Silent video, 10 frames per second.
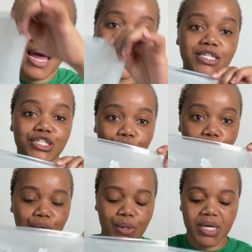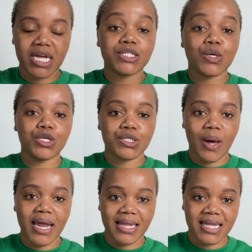it's so good. It's also
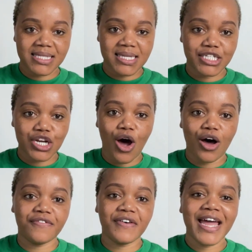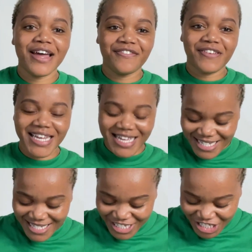another set of feeding
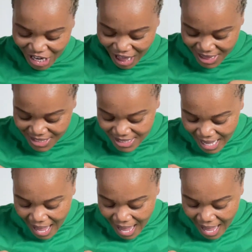essentials.